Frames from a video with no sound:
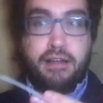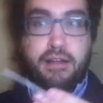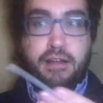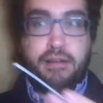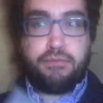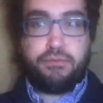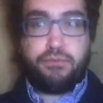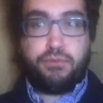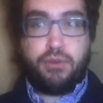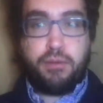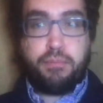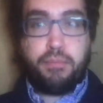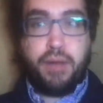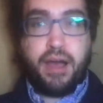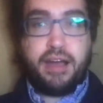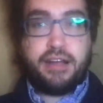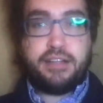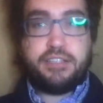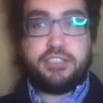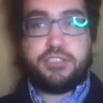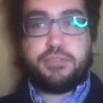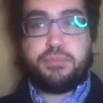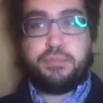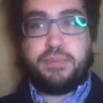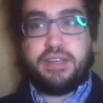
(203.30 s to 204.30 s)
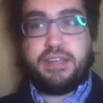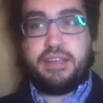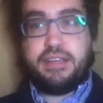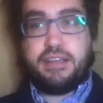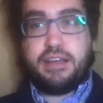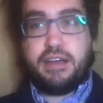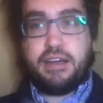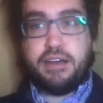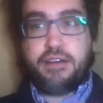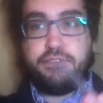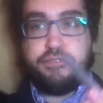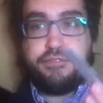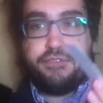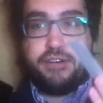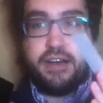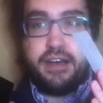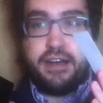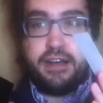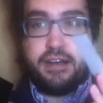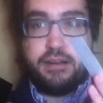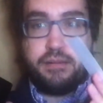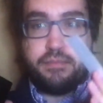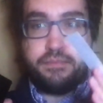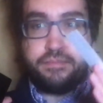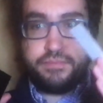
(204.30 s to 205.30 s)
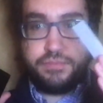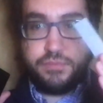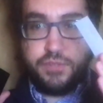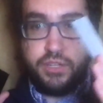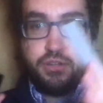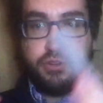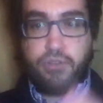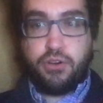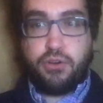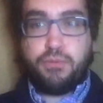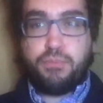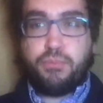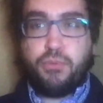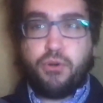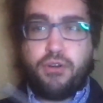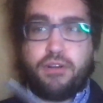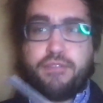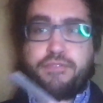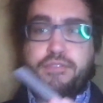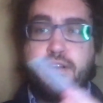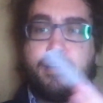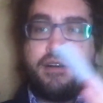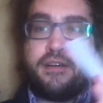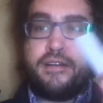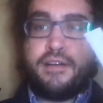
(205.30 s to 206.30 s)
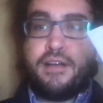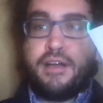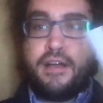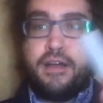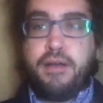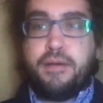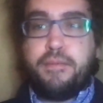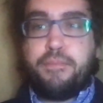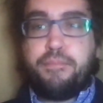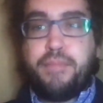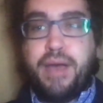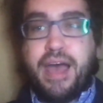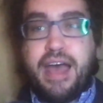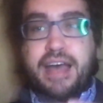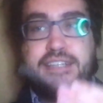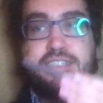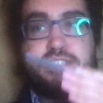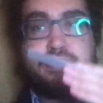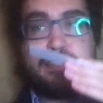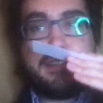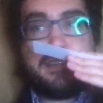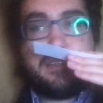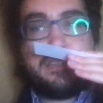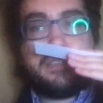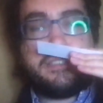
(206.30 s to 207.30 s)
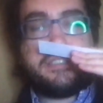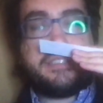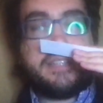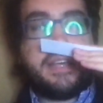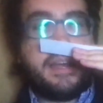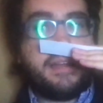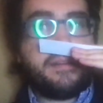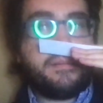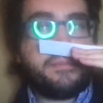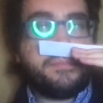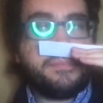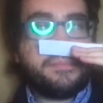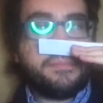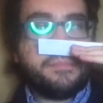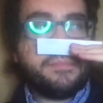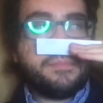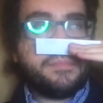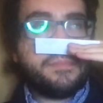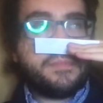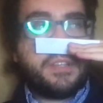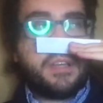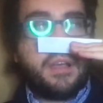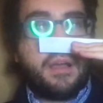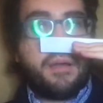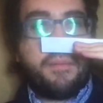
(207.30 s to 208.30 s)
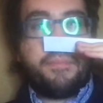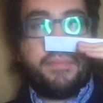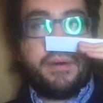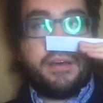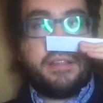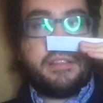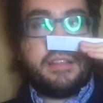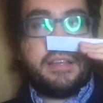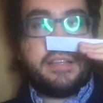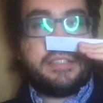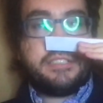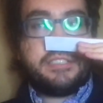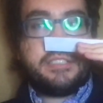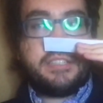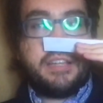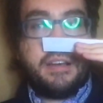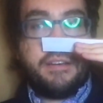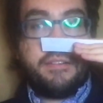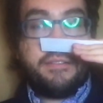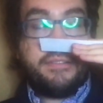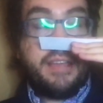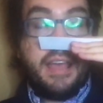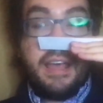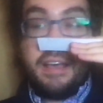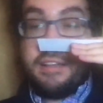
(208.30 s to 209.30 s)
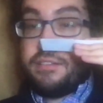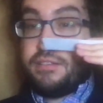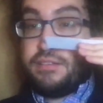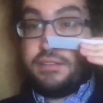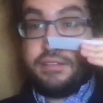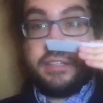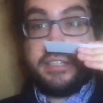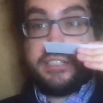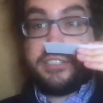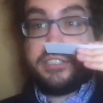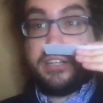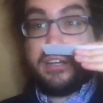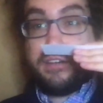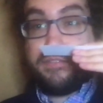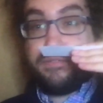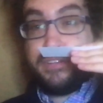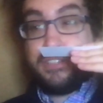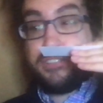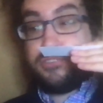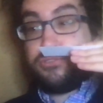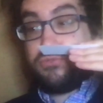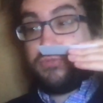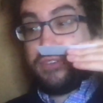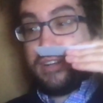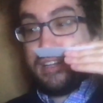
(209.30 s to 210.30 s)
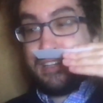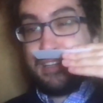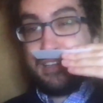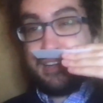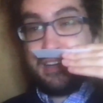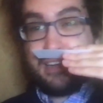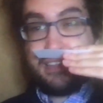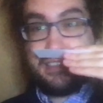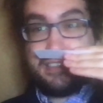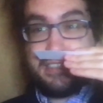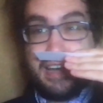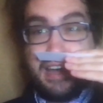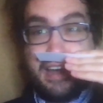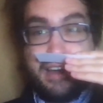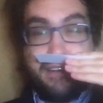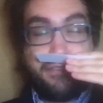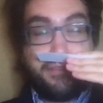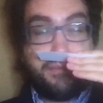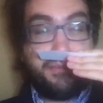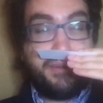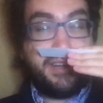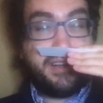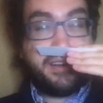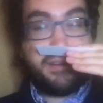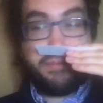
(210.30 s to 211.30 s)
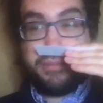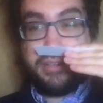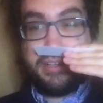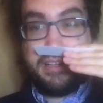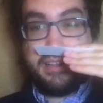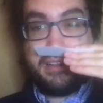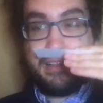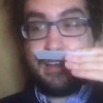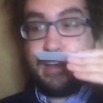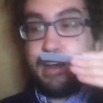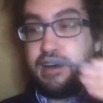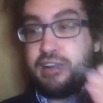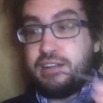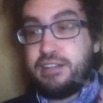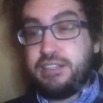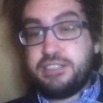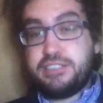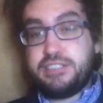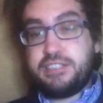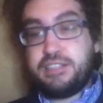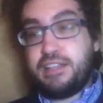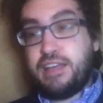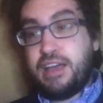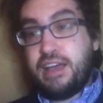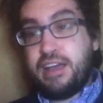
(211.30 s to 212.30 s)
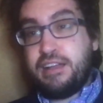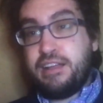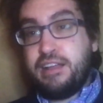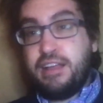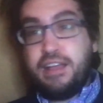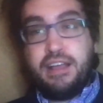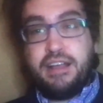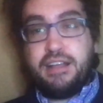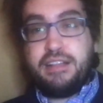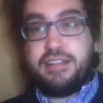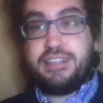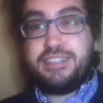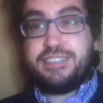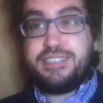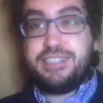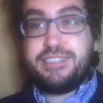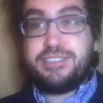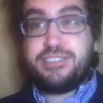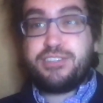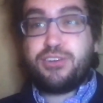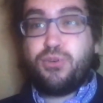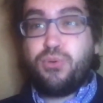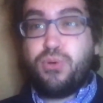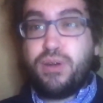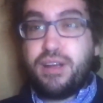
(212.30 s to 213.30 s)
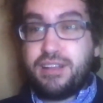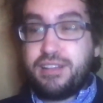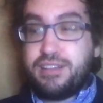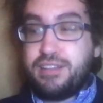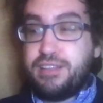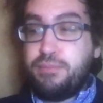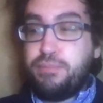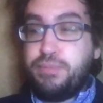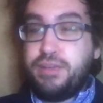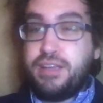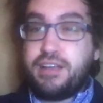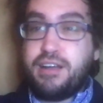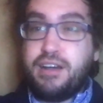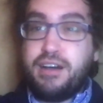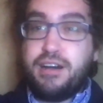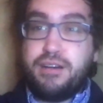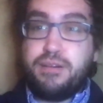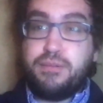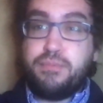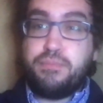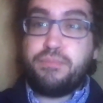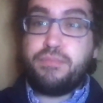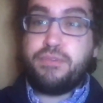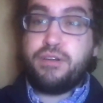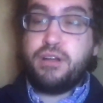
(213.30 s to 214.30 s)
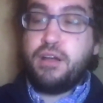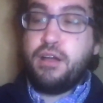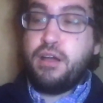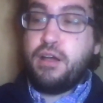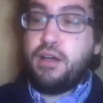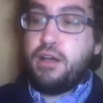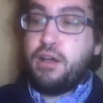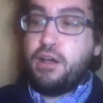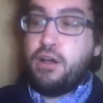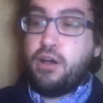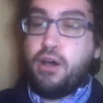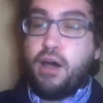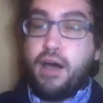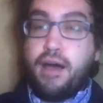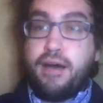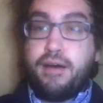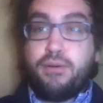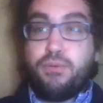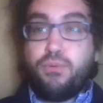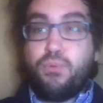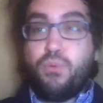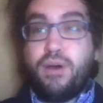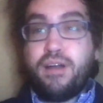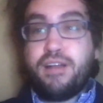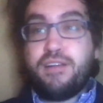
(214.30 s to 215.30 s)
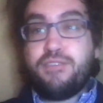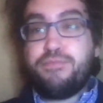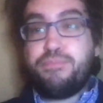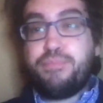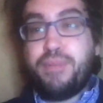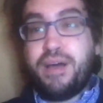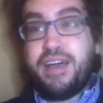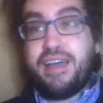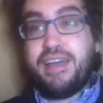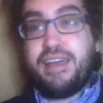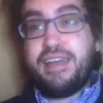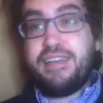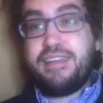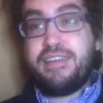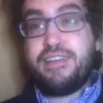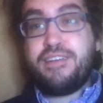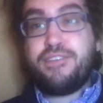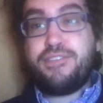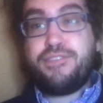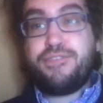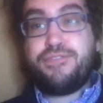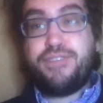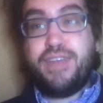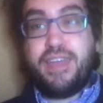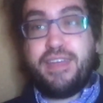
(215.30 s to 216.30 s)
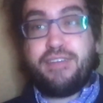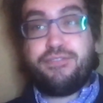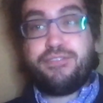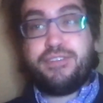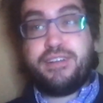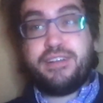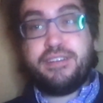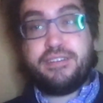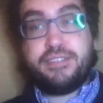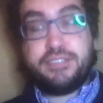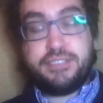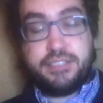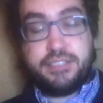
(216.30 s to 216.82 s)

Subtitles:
reminds me of, more of a masculine scent. But this stuff, yeah, this stuff is really nice. I have to be completely honest that this has quickly become one of my favorite